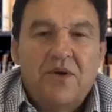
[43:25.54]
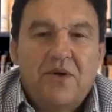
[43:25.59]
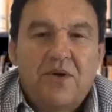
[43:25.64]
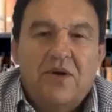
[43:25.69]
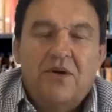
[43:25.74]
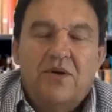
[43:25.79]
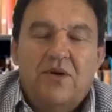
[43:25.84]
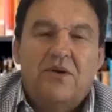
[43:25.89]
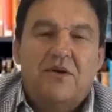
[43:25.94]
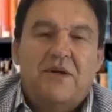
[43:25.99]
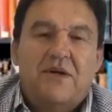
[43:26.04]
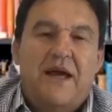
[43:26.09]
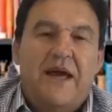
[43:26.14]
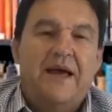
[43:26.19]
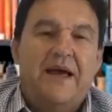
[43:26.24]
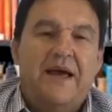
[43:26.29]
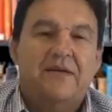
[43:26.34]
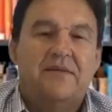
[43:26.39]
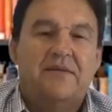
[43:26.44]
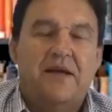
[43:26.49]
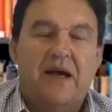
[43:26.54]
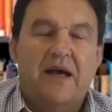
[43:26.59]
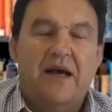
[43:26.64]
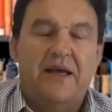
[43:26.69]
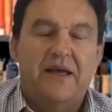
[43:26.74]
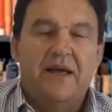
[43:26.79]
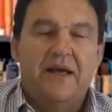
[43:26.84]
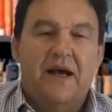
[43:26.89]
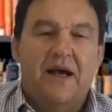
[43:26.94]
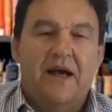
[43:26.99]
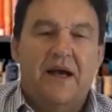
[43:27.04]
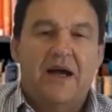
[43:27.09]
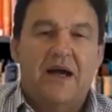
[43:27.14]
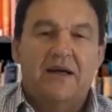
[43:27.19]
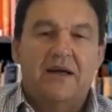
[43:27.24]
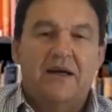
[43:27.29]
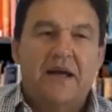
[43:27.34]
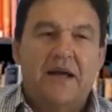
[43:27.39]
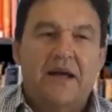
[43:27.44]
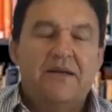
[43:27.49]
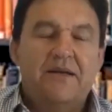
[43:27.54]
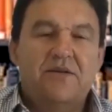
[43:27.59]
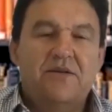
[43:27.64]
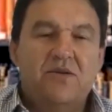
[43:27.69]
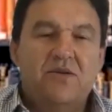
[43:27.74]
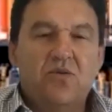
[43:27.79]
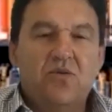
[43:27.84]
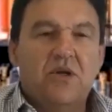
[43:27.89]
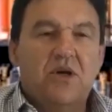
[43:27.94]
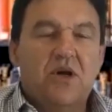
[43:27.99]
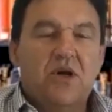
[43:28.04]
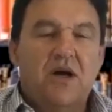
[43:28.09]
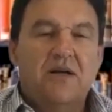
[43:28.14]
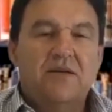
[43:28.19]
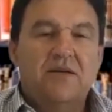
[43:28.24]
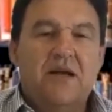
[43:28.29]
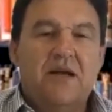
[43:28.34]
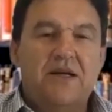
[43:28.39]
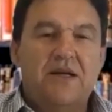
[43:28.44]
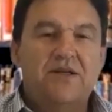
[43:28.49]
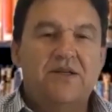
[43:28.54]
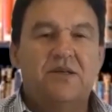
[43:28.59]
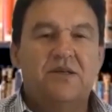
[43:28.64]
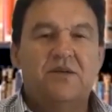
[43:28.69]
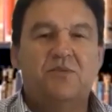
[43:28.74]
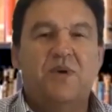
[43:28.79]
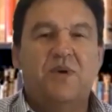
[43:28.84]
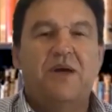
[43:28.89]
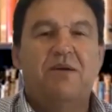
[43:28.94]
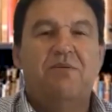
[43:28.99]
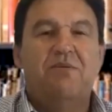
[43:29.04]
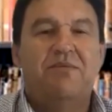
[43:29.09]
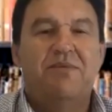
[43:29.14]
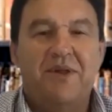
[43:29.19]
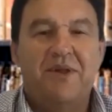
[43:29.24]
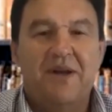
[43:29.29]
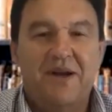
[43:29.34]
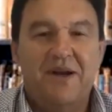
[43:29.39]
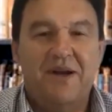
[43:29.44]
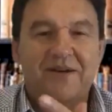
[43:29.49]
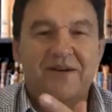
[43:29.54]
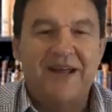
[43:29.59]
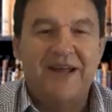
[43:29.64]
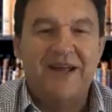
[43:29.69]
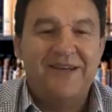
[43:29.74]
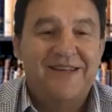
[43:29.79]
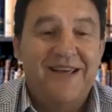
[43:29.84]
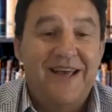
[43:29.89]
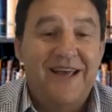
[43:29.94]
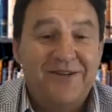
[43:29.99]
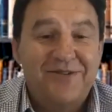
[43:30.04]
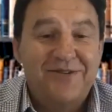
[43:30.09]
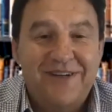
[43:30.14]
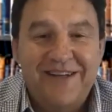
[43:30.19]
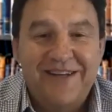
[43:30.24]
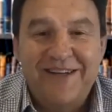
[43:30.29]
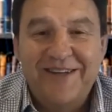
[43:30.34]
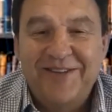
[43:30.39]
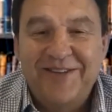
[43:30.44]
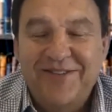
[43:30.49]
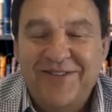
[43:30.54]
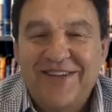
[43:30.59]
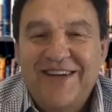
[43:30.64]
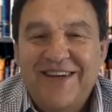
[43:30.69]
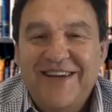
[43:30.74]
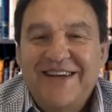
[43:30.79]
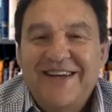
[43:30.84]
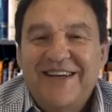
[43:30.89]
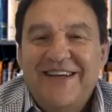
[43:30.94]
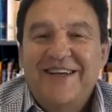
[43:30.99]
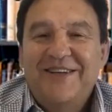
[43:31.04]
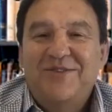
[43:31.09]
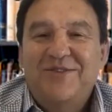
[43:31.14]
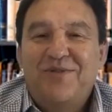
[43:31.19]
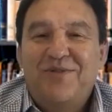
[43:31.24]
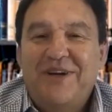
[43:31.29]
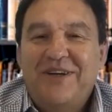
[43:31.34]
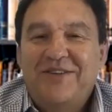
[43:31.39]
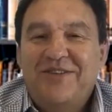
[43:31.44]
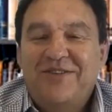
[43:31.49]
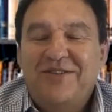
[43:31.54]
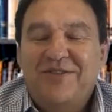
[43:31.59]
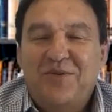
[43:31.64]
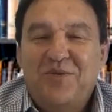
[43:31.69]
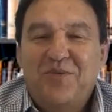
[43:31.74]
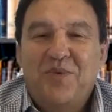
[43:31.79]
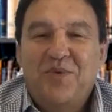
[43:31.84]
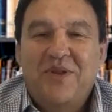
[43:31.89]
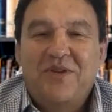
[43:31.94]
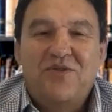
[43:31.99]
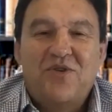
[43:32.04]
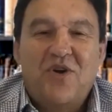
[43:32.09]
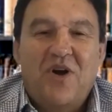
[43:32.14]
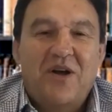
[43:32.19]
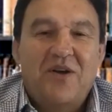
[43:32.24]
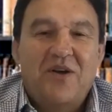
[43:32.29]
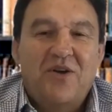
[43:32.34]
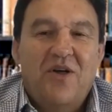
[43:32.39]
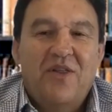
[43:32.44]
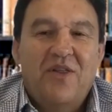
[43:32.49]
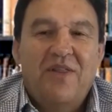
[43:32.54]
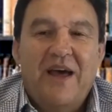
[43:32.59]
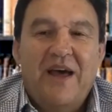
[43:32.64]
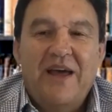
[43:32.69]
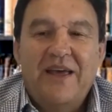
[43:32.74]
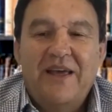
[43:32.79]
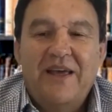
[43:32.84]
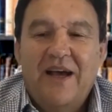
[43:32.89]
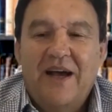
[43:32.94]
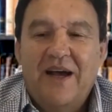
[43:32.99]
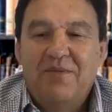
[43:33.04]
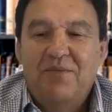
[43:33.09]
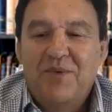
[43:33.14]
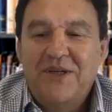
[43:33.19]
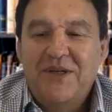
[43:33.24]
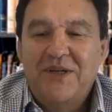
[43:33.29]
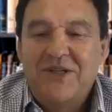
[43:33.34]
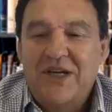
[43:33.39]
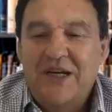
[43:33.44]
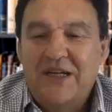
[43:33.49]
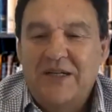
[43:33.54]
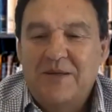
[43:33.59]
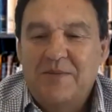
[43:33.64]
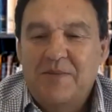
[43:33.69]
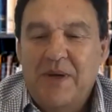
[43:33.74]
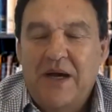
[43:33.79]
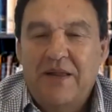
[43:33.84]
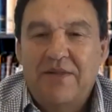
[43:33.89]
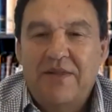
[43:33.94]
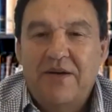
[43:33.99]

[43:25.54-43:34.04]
Look, as an organisation, Dacxi actually is registered with Trigon. We checked them out.